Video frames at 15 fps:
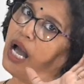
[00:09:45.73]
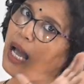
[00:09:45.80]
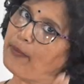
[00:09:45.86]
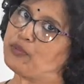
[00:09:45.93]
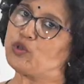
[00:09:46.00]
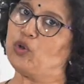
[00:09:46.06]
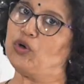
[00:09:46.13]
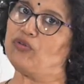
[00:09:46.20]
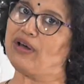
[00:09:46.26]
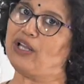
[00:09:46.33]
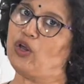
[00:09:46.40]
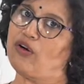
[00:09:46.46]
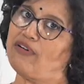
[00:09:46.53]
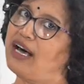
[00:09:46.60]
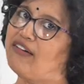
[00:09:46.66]
Absolute
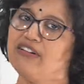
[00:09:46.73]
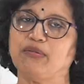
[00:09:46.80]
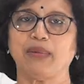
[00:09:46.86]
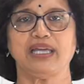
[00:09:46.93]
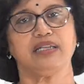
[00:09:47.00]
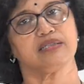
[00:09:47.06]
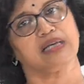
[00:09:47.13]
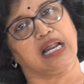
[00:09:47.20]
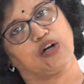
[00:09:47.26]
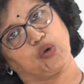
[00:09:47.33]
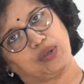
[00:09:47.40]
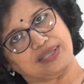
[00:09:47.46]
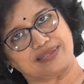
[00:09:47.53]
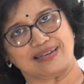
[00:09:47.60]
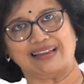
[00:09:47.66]
value of R1 minus
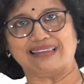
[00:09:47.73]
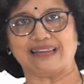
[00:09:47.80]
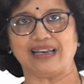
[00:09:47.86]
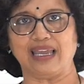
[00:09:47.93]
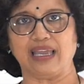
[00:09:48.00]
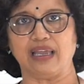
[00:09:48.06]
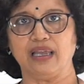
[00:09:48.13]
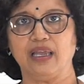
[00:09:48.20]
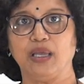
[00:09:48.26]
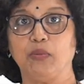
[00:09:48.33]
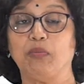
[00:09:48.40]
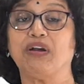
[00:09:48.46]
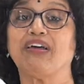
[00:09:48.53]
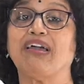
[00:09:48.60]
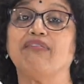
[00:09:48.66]
R2 is still 3
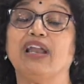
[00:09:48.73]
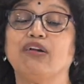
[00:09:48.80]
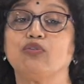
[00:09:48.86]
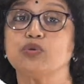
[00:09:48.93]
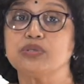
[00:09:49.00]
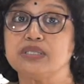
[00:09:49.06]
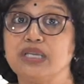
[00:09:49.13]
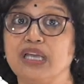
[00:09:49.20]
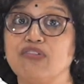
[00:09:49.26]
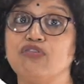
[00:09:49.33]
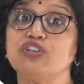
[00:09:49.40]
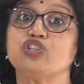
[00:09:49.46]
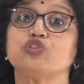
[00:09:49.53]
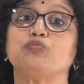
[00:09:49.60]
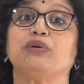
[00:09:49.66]
but I will have to see
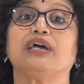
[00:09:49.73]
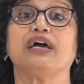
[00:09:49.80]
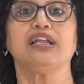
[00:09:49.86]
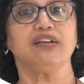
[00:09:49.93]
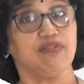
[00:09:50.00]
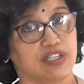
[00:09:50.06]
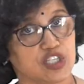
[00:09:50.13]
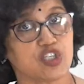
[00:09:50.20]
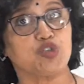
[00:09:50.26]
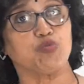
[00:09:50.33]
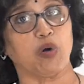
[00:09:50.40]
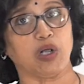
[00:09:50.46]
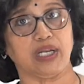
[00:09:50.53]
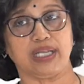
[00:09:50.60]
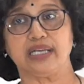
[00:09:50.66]
which is bigger and which is
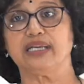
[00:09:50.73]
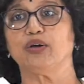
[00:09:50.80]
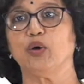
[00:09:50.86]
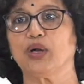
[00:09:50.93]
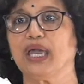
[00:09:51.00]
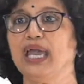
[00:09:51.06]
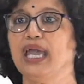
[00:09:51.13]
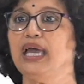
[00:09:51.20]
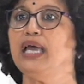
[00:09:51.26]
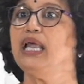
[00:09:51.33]
smaller. Okay.